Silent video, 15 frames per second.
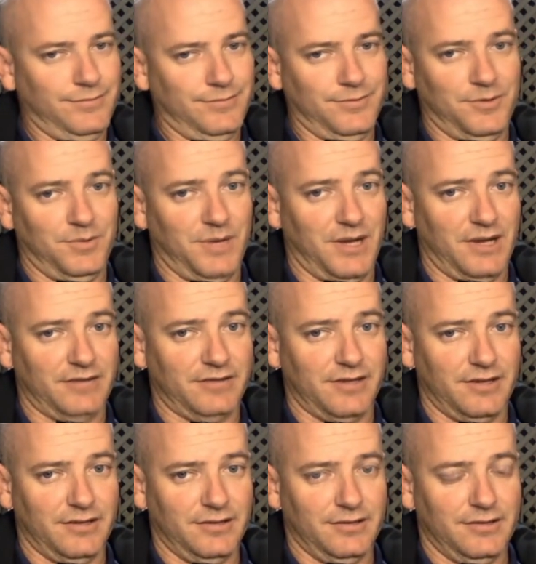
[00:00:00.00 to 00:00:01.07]
the Basker.
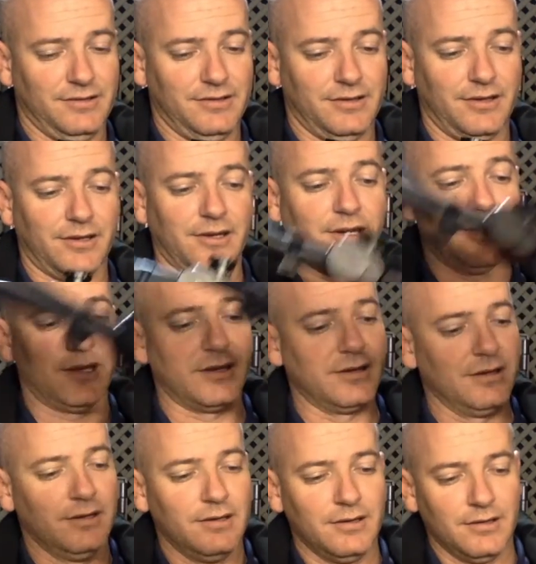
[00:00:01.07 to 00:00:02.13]
Okay,
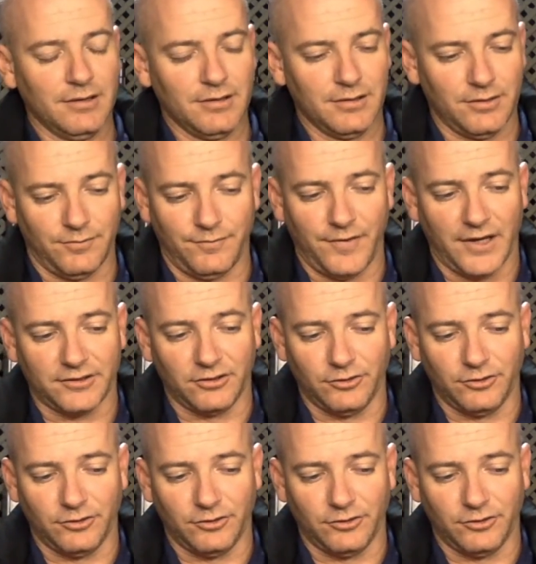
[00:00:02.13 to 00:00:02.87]
in fact,